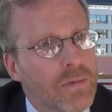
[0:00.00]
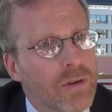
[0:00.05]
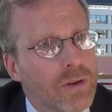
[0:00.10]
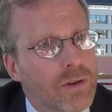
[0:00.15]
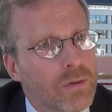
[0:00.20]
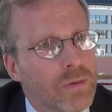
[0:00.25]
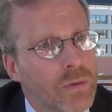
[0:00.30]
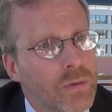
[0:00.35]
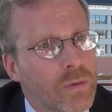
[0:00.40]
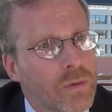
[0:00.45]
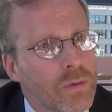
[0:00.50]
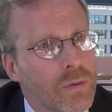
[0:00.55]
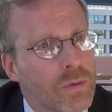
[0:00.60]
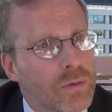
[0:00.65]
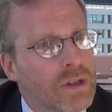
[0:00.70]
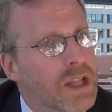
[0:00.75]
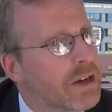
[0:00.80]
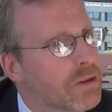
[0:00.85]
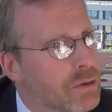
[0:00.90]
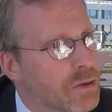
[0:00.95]
through
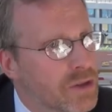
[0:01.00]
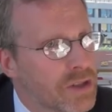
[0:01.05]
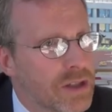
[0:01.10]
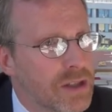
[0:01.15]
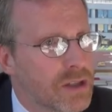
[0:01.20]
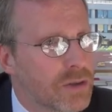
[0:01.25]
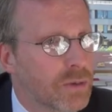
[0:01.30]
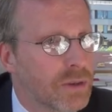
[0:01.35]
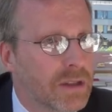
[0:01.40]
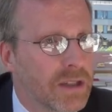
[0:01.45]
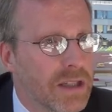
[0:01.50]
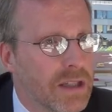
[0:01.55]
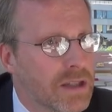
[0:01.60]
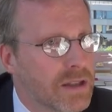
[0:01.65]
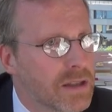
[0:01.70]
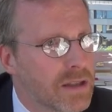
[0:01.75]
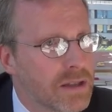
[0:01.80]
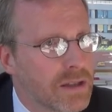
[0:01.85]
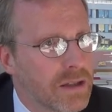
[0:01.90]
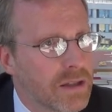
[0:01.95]
letters he's
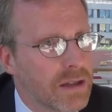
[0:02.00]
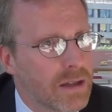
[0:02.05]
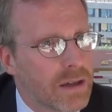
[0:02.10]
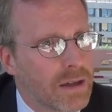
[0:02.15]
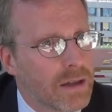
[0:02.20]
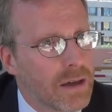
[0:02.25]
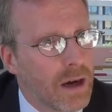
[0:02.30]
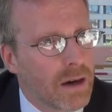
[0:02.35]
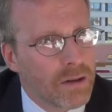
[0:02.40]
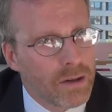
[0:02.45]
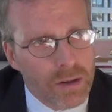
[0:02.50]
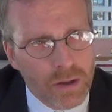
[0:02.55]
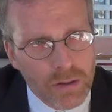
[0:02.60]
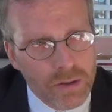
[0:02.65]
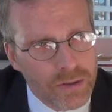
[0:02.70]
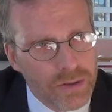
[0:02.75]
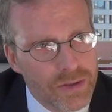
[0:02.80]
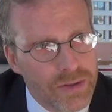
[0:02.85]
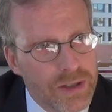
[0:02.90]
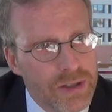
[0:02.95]
released,
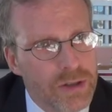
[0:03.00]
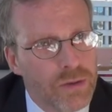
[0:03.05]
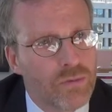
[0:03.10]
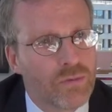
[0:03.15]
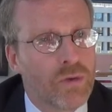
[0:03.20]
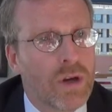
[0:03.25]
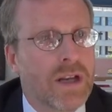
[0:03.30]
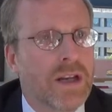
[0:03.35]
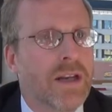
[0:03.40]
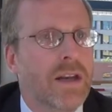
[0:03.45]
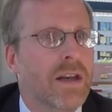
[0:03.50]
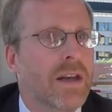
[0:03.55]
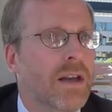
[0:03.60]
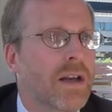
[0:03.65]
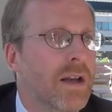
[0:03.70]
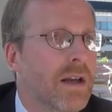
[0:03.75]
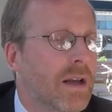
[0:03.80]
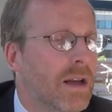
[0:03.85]
articles he's written,